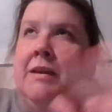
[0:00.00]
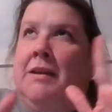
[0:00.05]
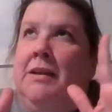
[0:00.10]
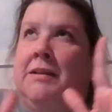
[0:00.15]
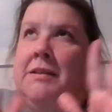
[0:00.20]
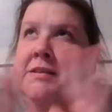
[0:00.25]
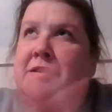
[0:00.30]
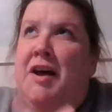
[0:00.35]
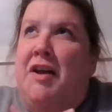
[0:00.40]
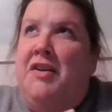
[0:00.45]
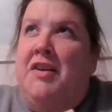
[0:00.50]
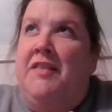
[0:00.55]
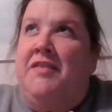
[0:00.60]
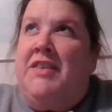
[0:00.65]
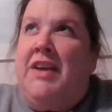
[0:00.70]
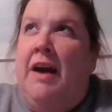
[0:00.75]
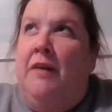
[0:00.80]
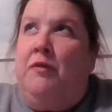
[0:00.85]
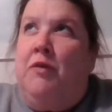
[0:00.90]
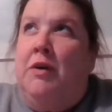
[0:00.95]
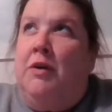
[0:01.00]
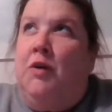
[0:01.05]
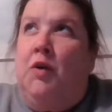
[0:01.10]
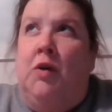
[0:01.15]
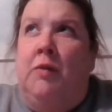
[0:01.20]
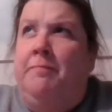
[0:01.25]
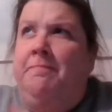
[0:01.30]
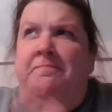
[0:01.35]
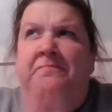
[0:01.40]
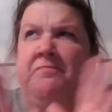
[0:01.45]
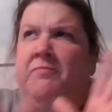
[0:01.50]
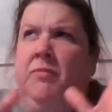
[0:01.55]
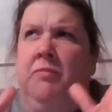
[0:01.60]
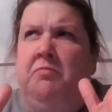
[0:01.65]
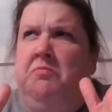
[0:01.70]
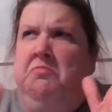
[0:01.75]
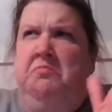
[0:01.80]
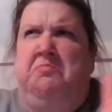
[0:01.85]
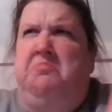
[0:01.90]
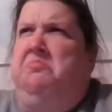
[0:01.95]
it's not enough to have one goal.
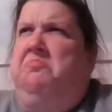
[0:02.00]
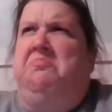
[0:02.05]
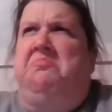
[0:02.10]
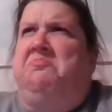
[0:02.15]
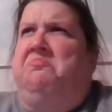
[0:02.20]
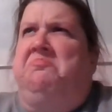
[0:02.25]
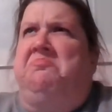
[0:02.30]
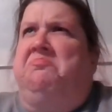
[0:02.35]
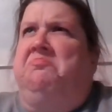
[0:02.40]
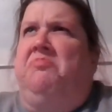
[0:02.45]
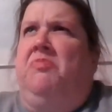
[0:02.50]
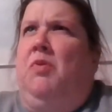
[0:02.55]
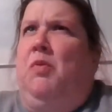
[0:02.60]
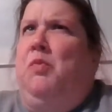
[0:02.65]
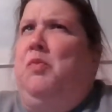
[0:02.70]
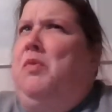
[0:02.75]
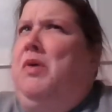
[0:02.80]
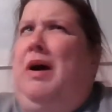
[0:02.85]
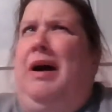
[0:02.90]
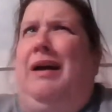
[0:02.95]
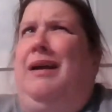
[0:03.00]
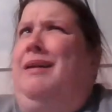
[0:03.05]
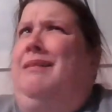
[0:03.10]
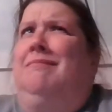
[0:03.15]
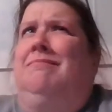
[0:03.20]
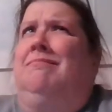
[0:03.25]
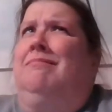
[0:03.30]
Why?